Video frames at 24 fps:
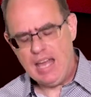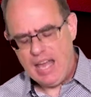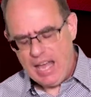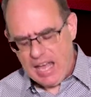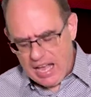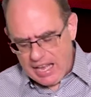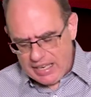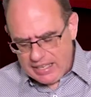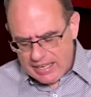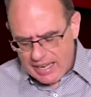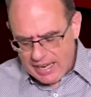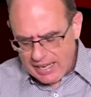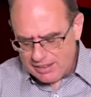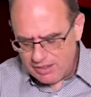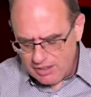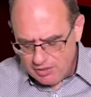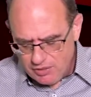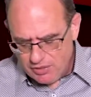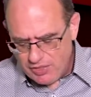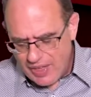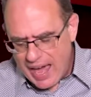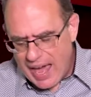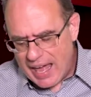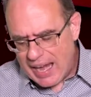And not
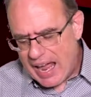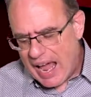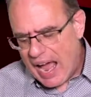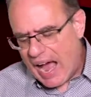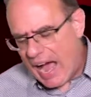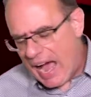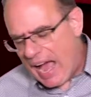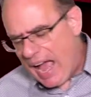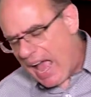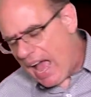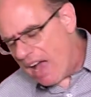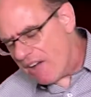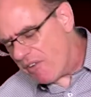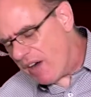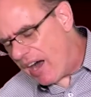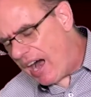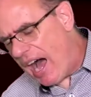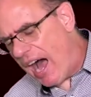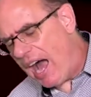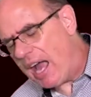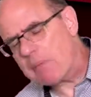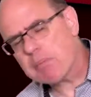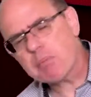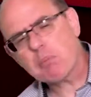only that, I have a
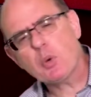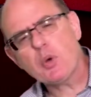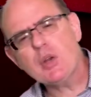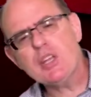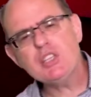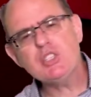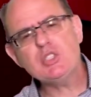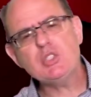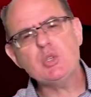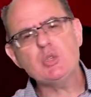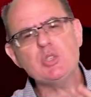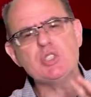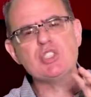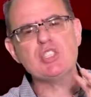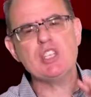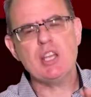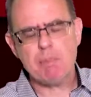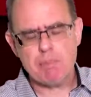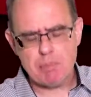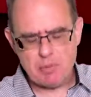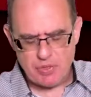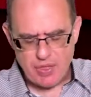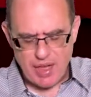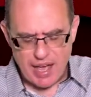high priest who
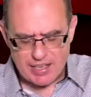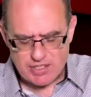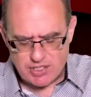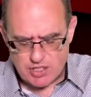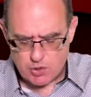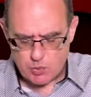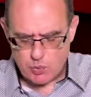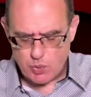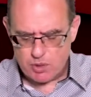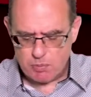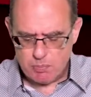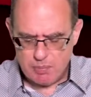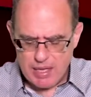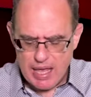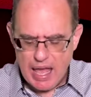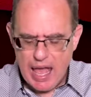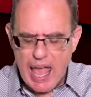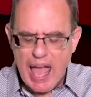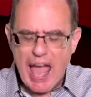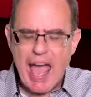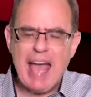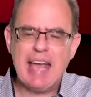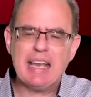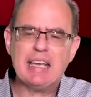sympathizes with me,
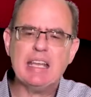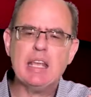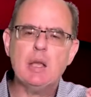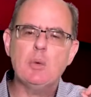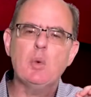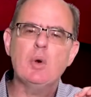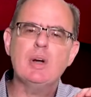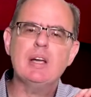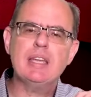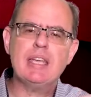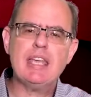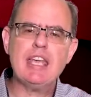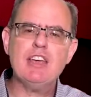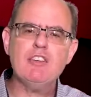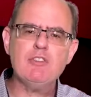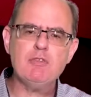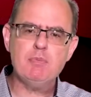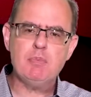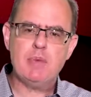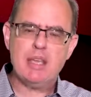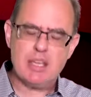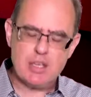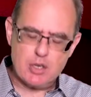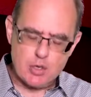and he will give
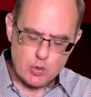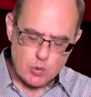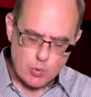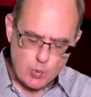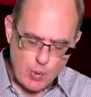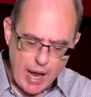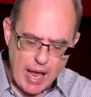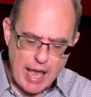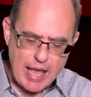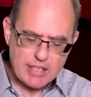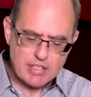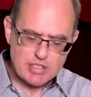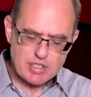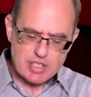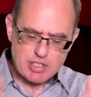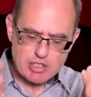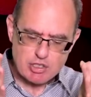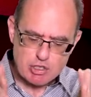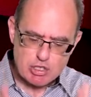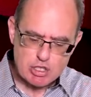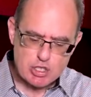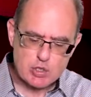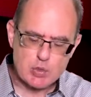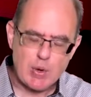me grace and
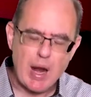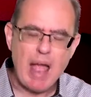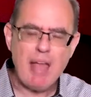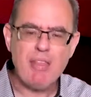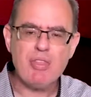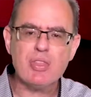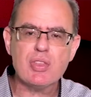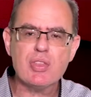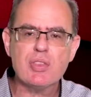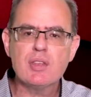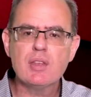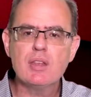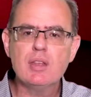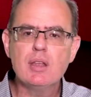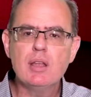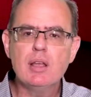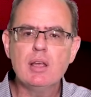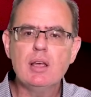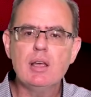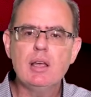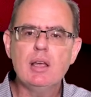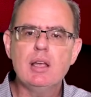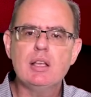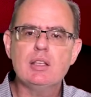strength.
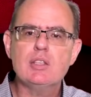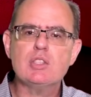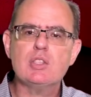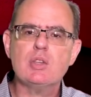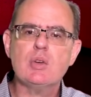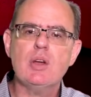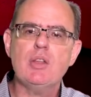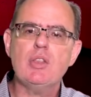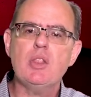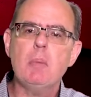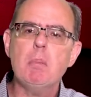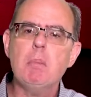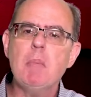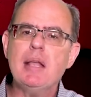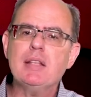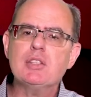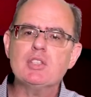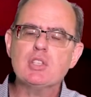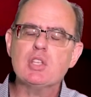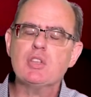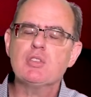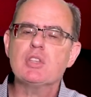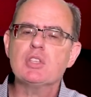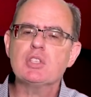So, in the
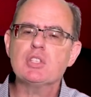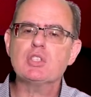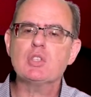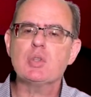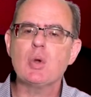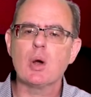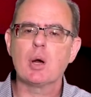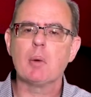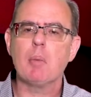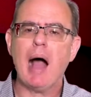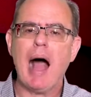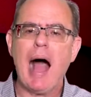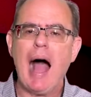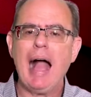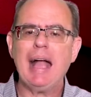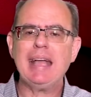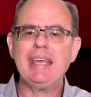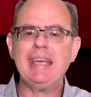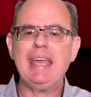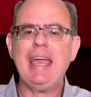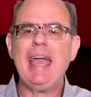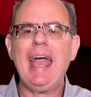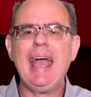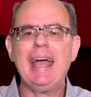midst of the storm, I
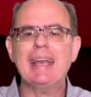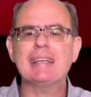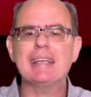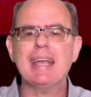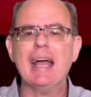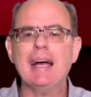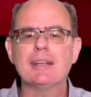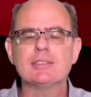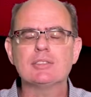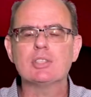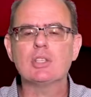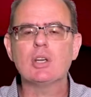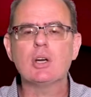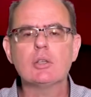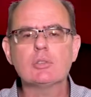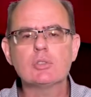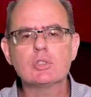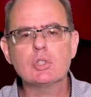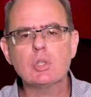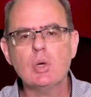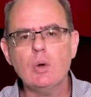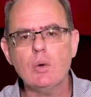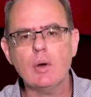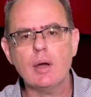can count it all
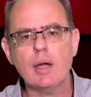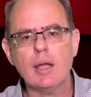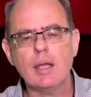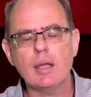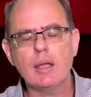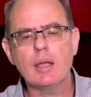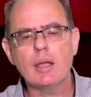joy.